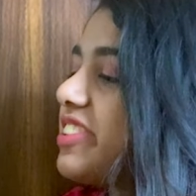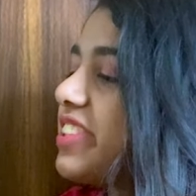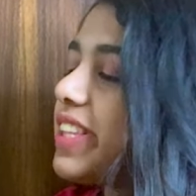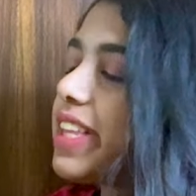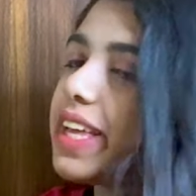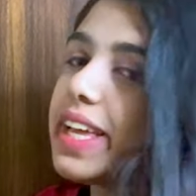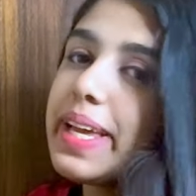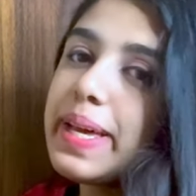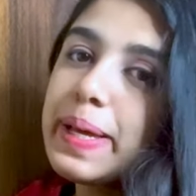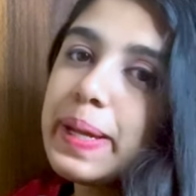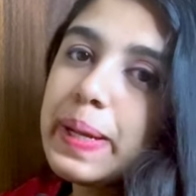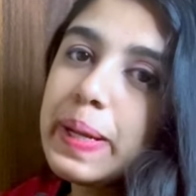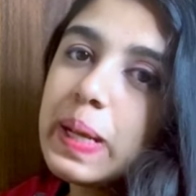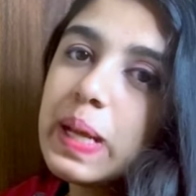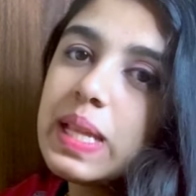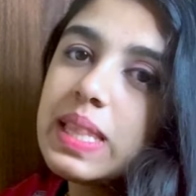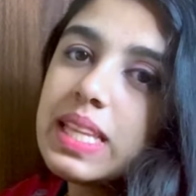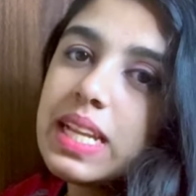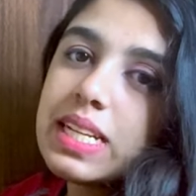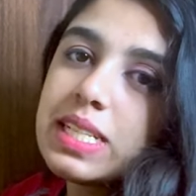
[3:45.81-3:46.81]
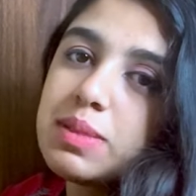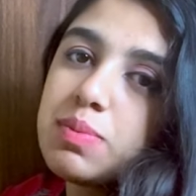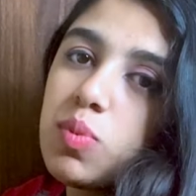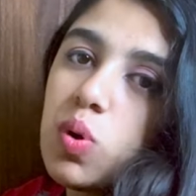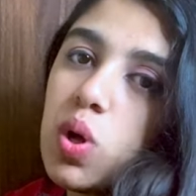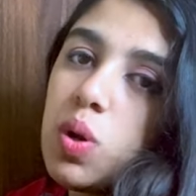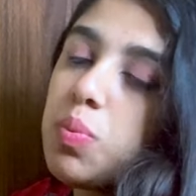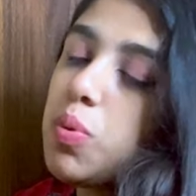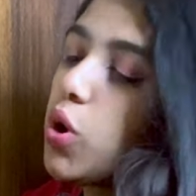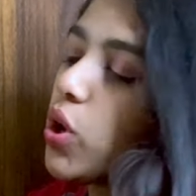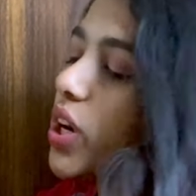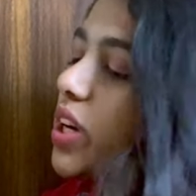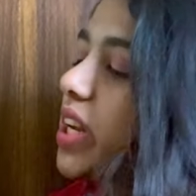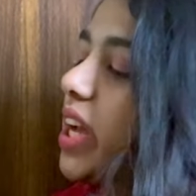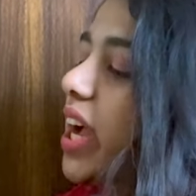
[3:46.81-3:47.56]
there in that small pocket.